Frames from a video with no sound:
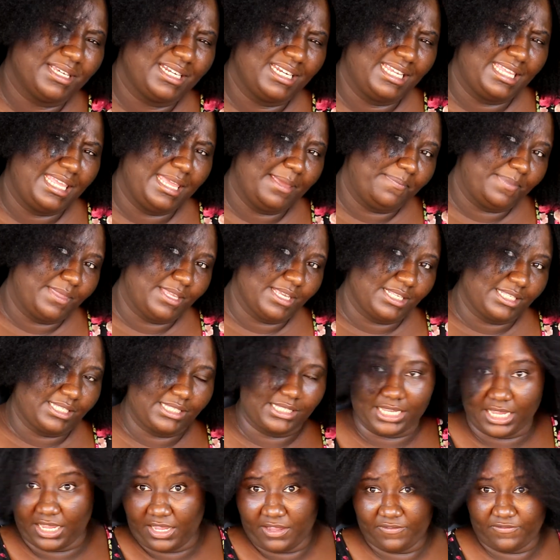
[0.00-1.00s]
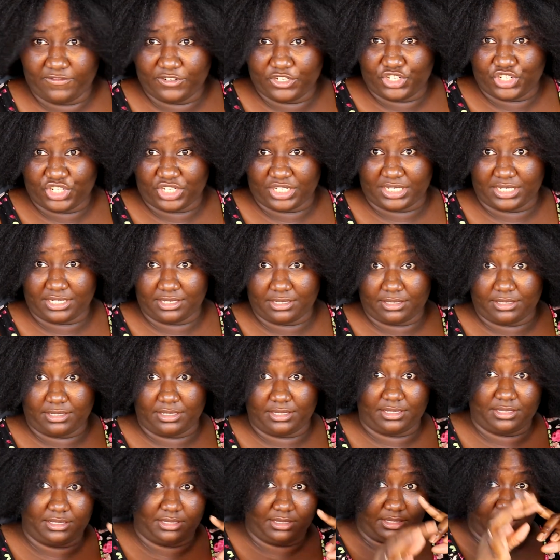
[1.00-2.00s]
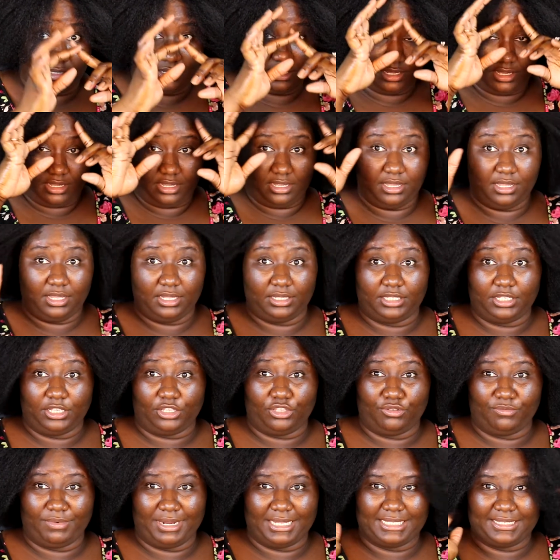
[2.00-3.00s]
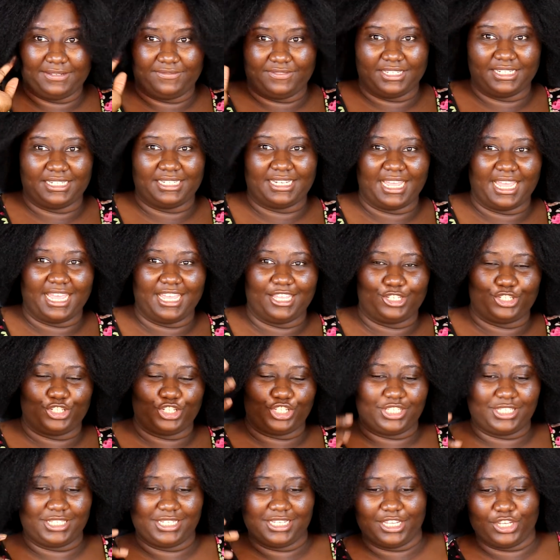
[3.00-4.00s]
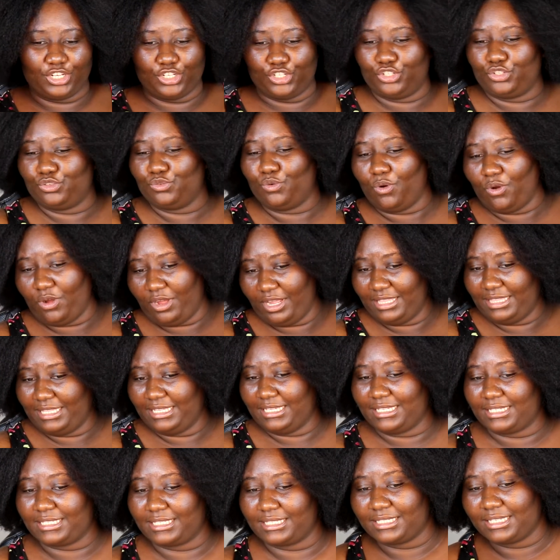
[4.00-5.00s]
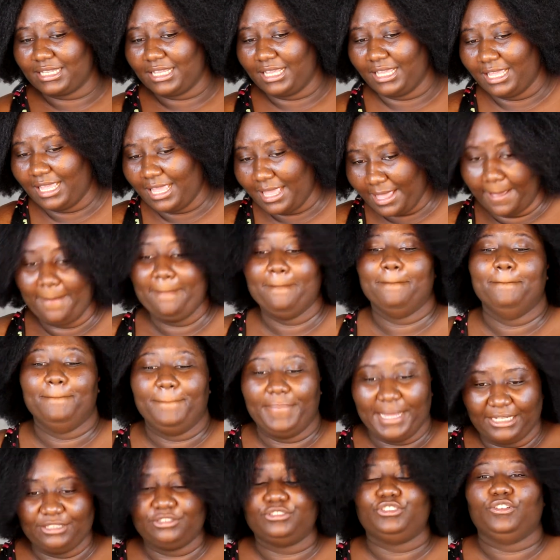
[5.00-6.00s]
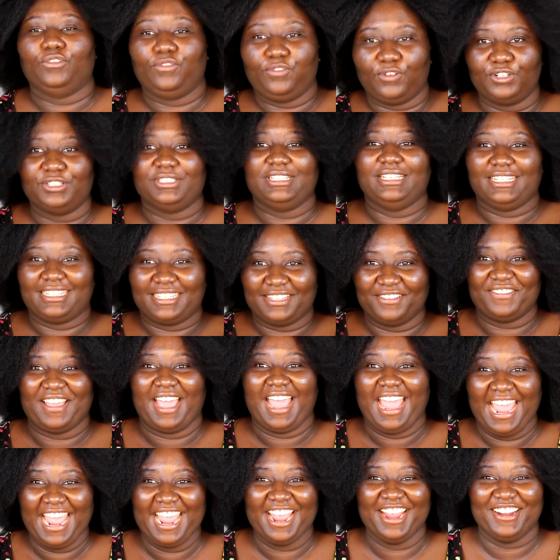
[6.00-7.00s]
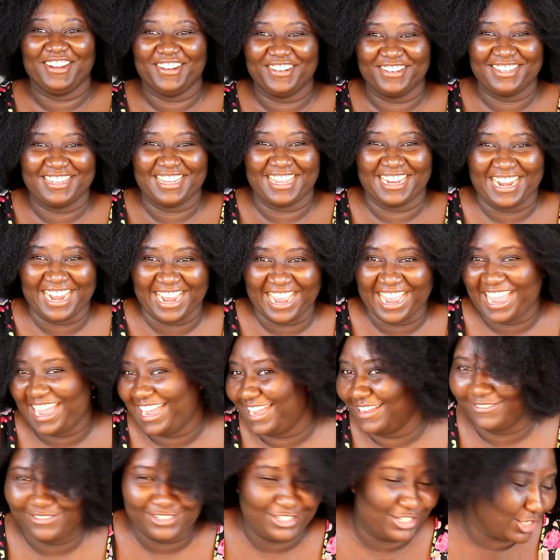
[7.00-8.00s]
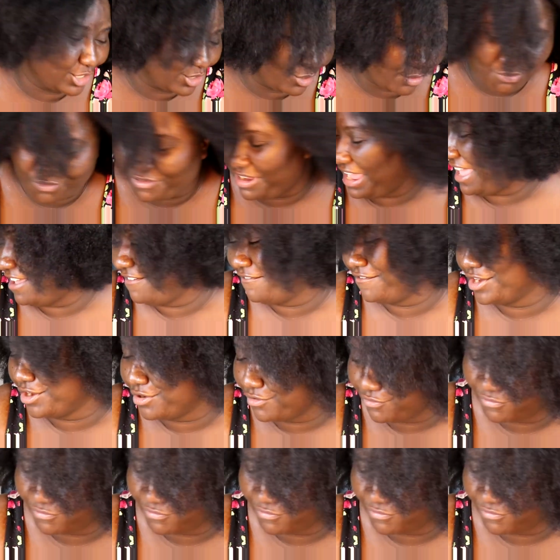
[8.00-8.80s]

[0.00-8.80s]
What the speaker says: gonna keep this for just until the rest of the day, just to enjoy this bountifulness of hair that I have. Just wave it